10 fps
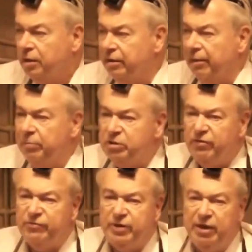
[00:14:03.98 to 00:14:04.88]

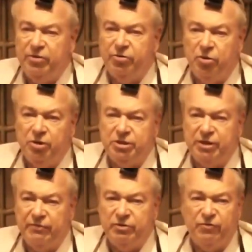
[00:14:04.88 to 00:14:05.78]
Numbers 15,
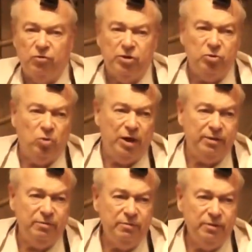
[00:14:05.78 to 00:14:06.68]
37 to
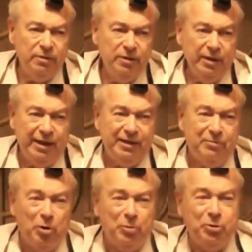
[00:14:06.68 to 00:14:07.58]
41, and
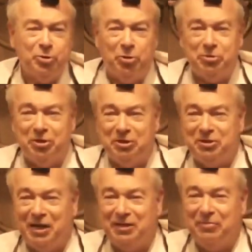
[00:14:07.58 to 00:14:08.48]
in a moment you're going to
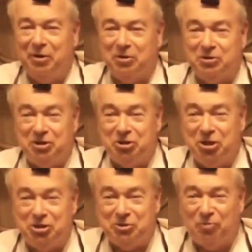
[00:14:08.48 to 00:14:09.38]
understand the miracles that
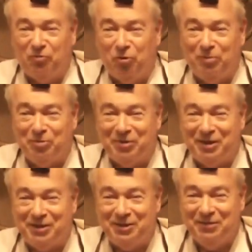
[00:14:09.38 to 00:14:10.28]
Jesus performed with
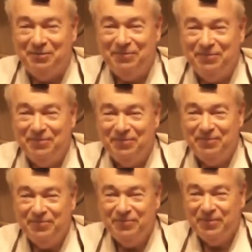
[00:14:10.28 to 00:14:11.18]
this.
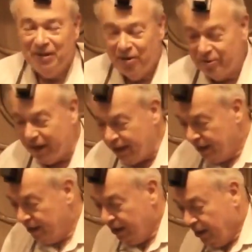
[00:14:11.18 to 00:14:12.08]
Okay?